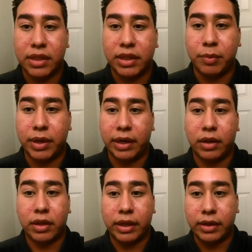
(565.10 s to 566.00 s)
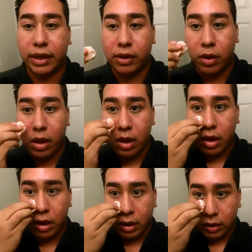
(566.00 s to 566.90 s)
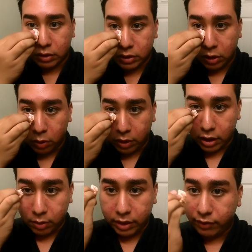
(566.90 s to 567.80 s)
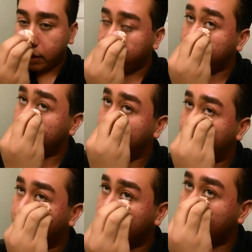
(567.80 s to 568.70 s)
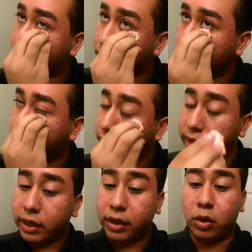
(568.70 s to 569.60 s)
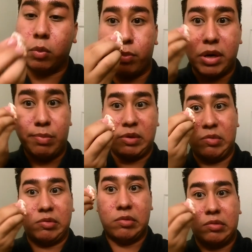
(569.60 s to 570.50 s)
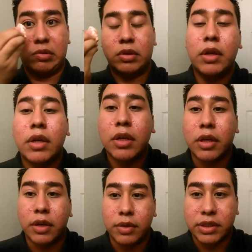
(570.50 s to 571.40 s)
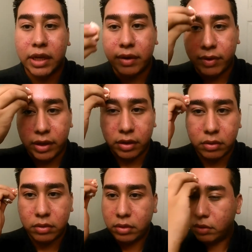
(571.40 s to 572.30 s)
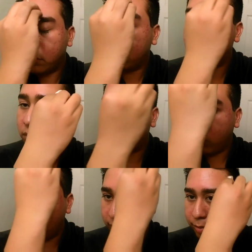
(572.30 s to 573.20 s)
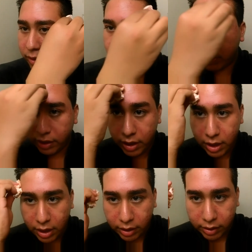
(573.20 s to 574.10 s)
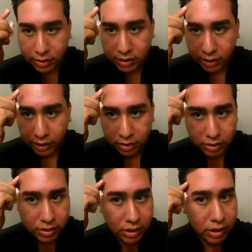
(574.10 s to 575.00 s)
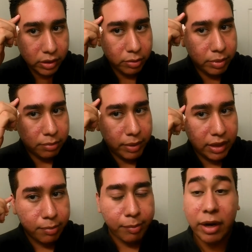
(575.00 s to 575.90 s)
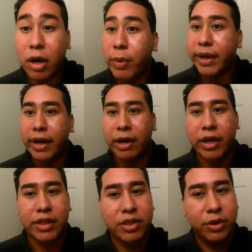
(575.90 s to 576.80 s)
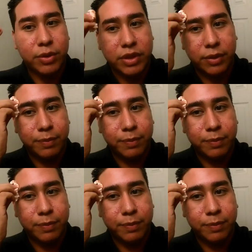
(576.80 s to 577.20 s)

what I look like now. So I got rid of everything. Don't really like go, you know, just kind of like wipe it away. You can see like there's a little bit of makeup in my hair. Oh, I got a haircut too, so